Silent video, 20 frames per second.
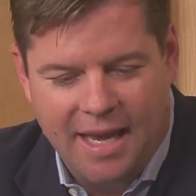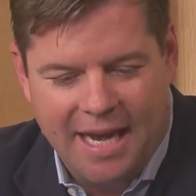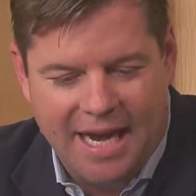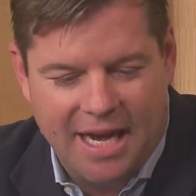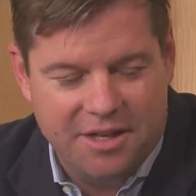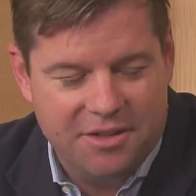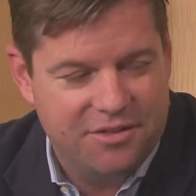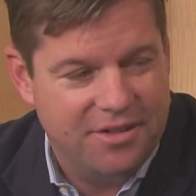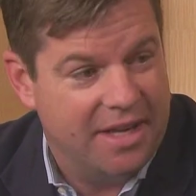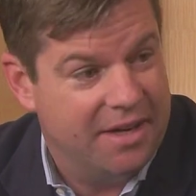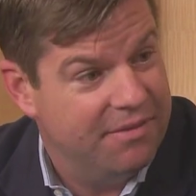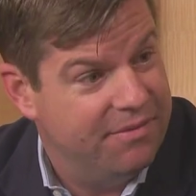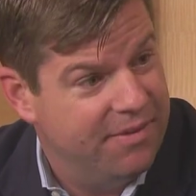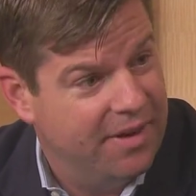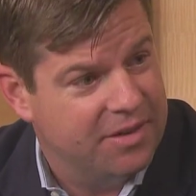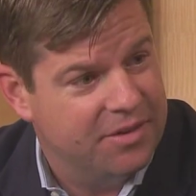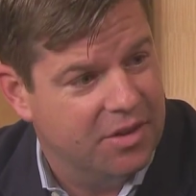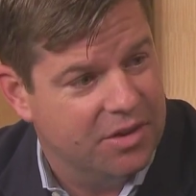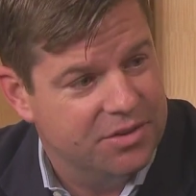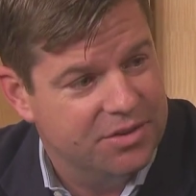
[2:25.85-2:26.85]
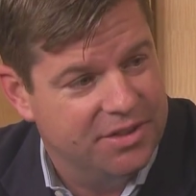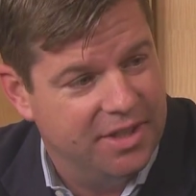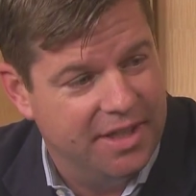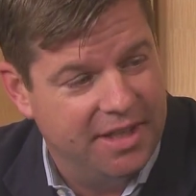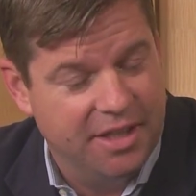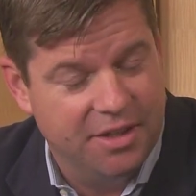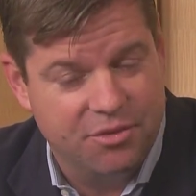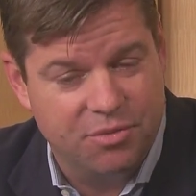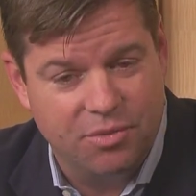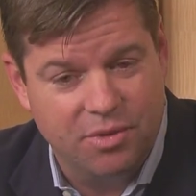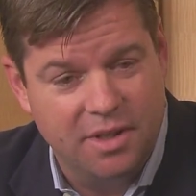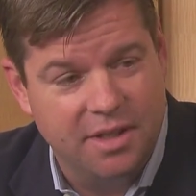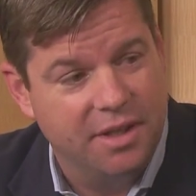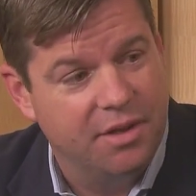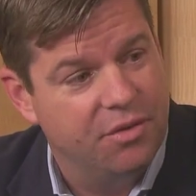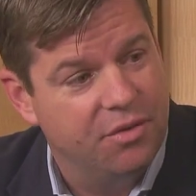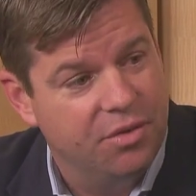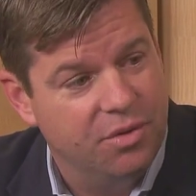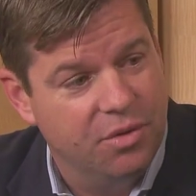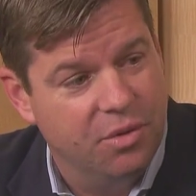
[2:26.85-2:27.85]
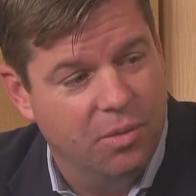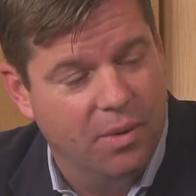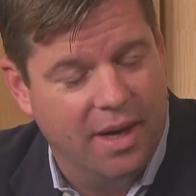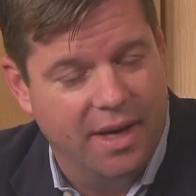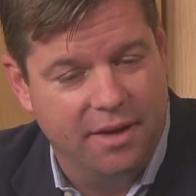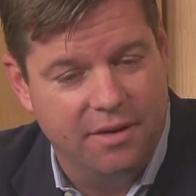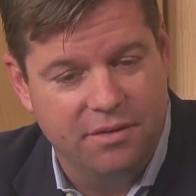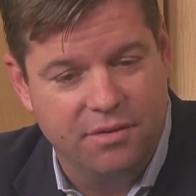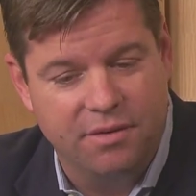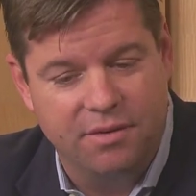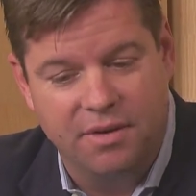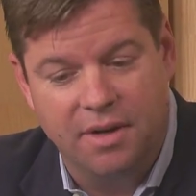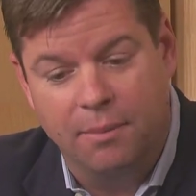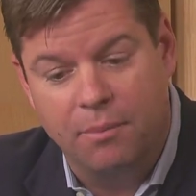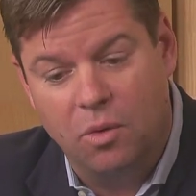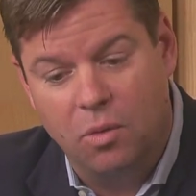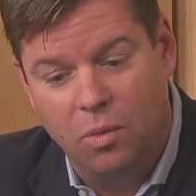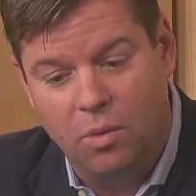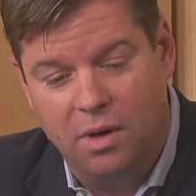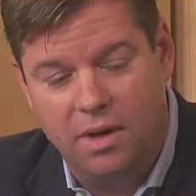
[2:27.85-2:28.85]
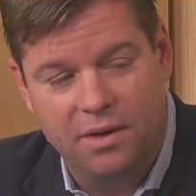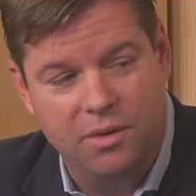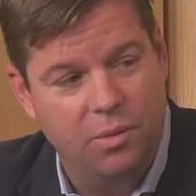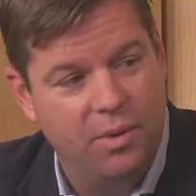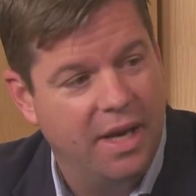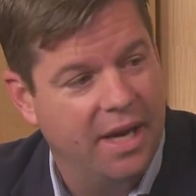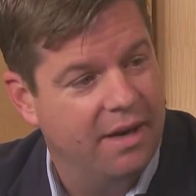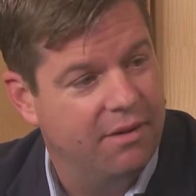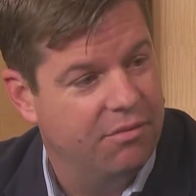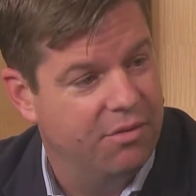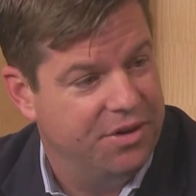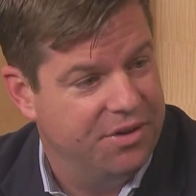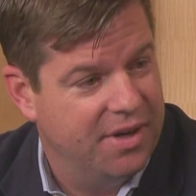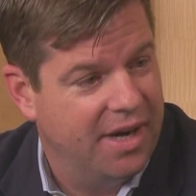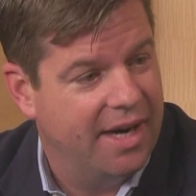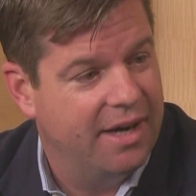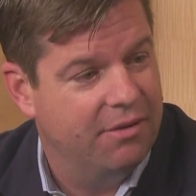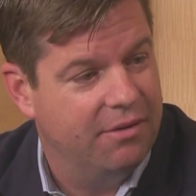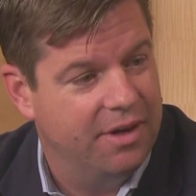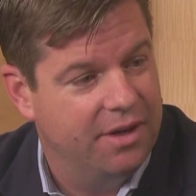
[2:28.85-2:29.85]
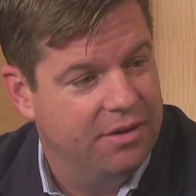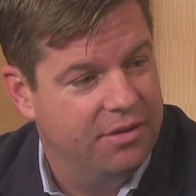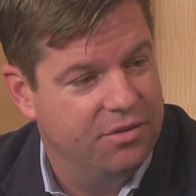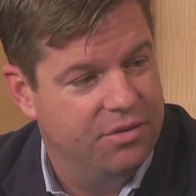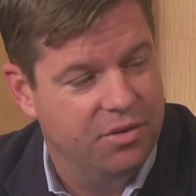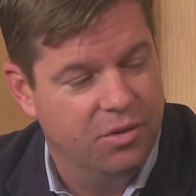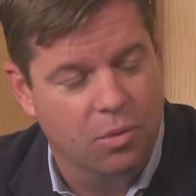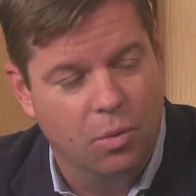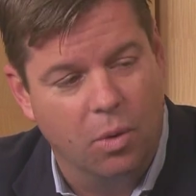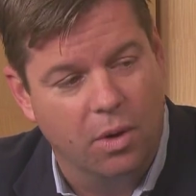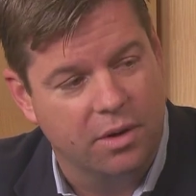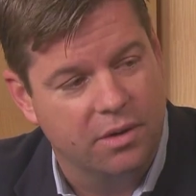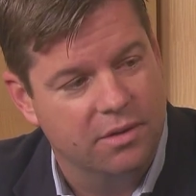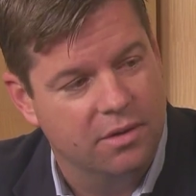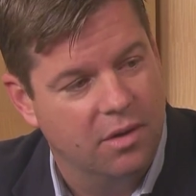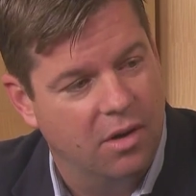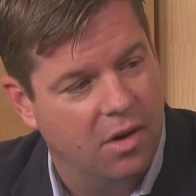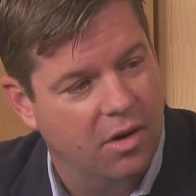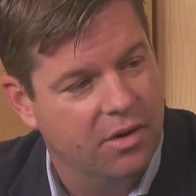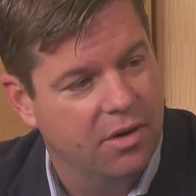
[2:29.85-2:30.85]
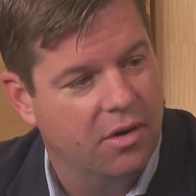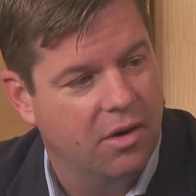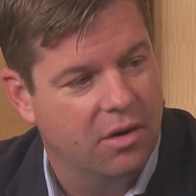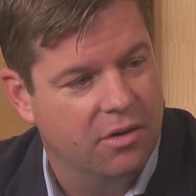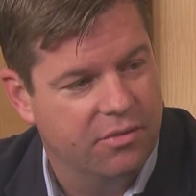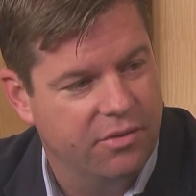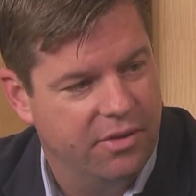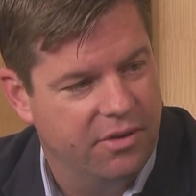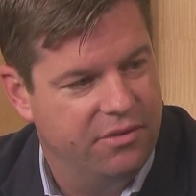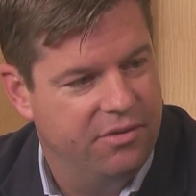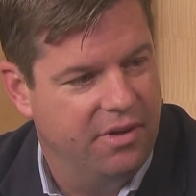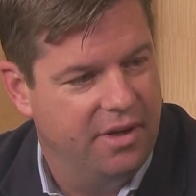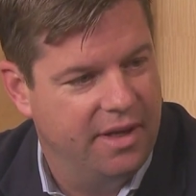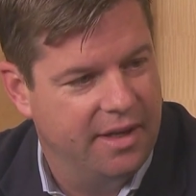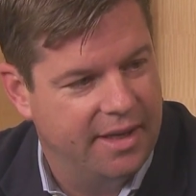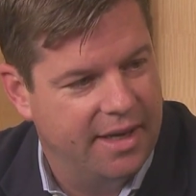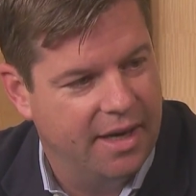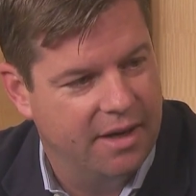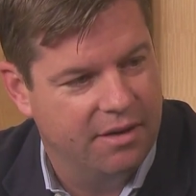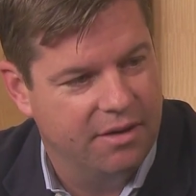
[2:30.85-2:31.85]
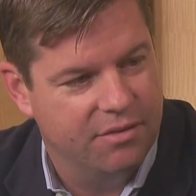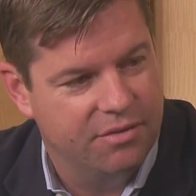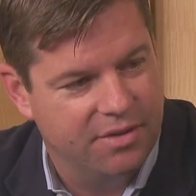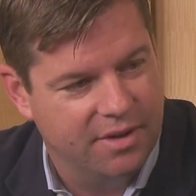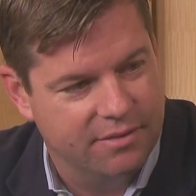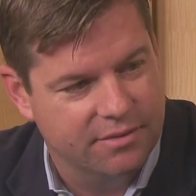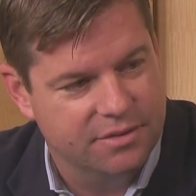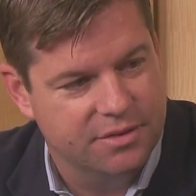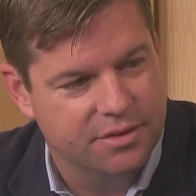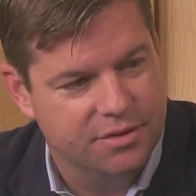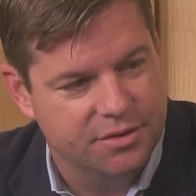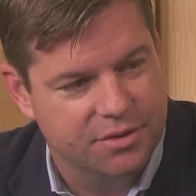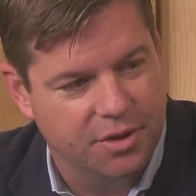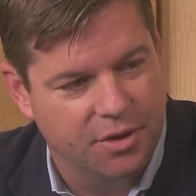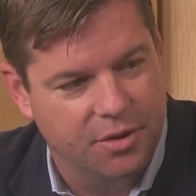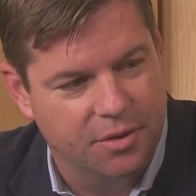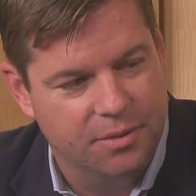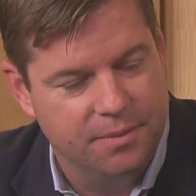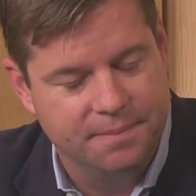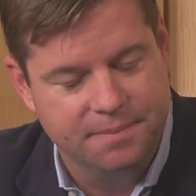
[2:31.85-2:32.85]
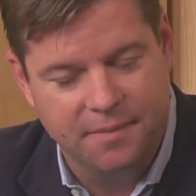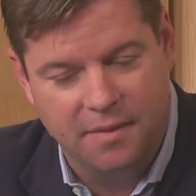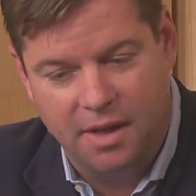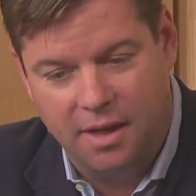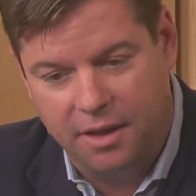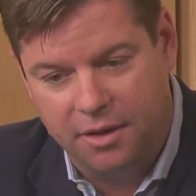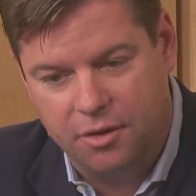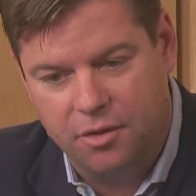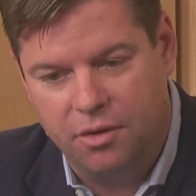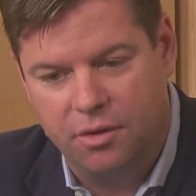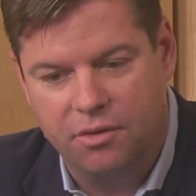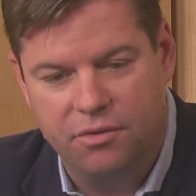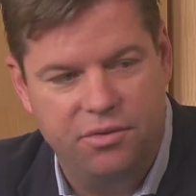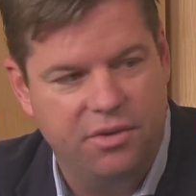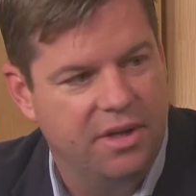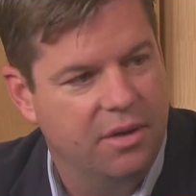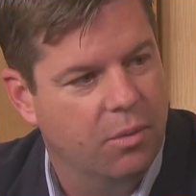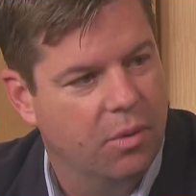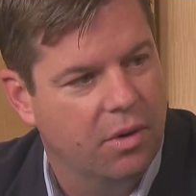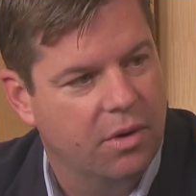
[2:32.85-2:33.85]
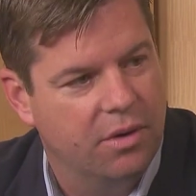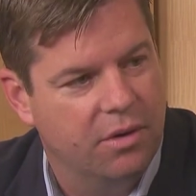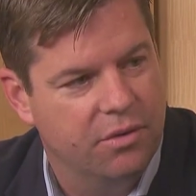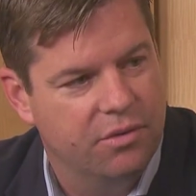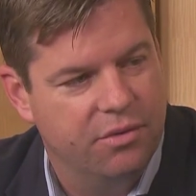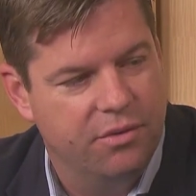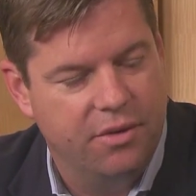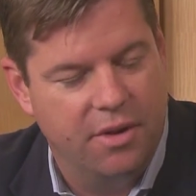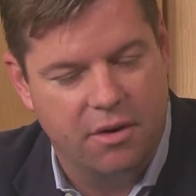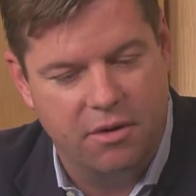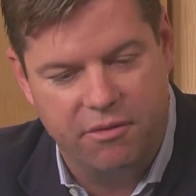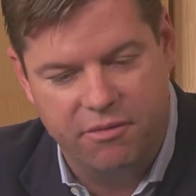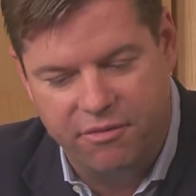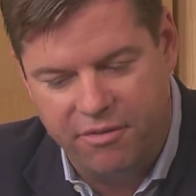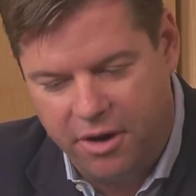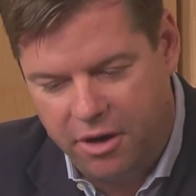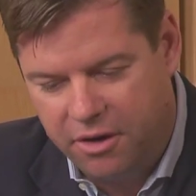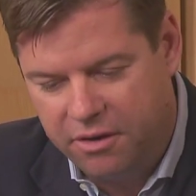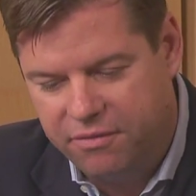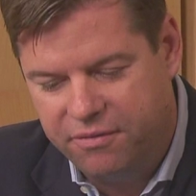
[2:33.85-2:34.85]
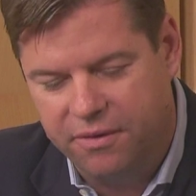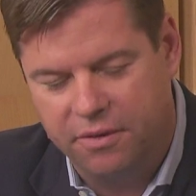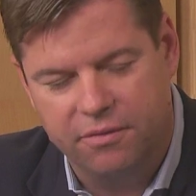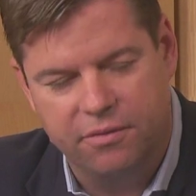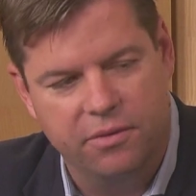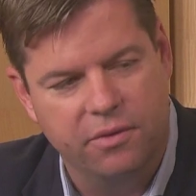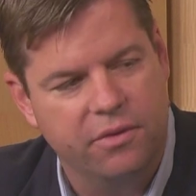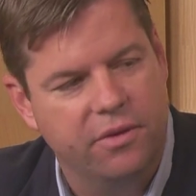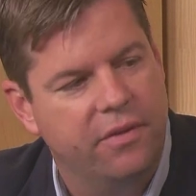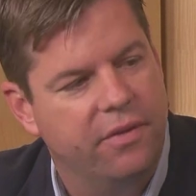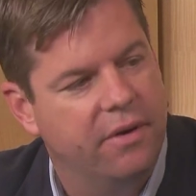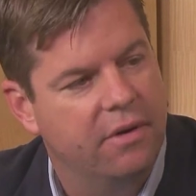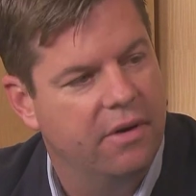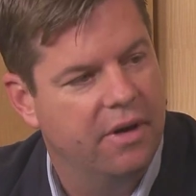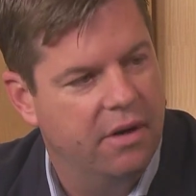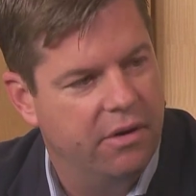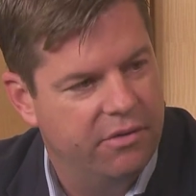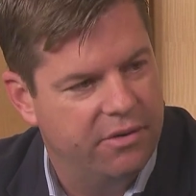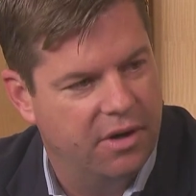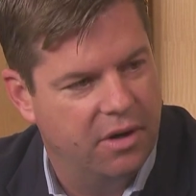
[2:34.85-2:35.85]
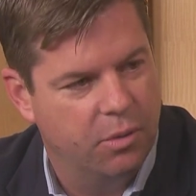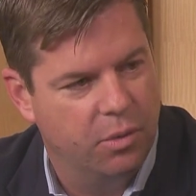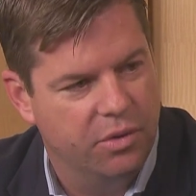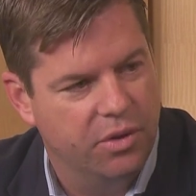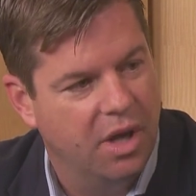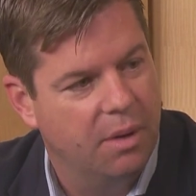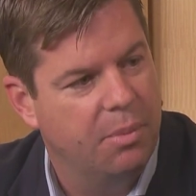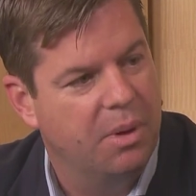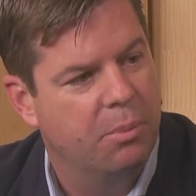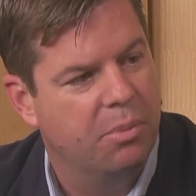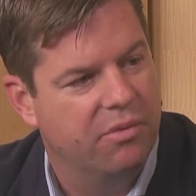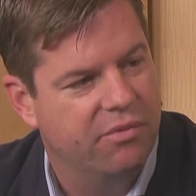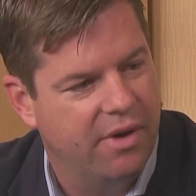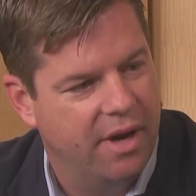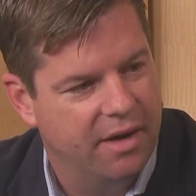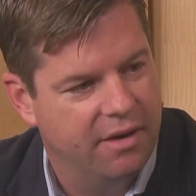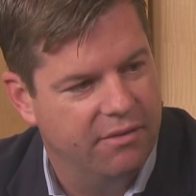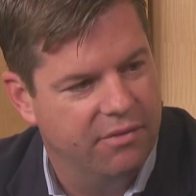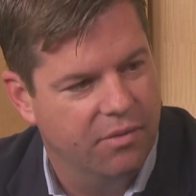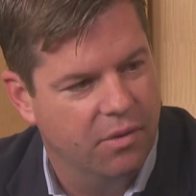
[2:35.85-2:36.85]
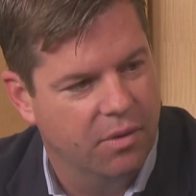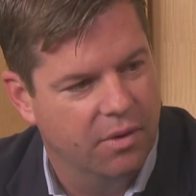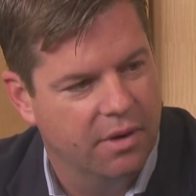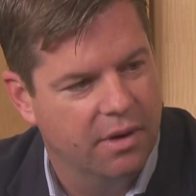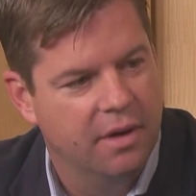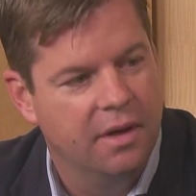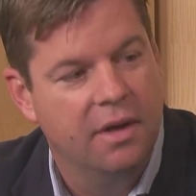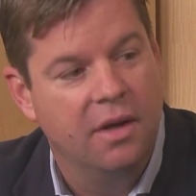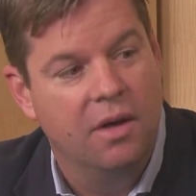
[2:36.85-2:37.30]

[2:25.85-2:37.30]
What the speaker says: How does that affect our city? It's really in two ways. Number one, we have retirees who worked long and hard for the city and county of San Francisco and current city workers that are very fearful that their healthcare will not be provided for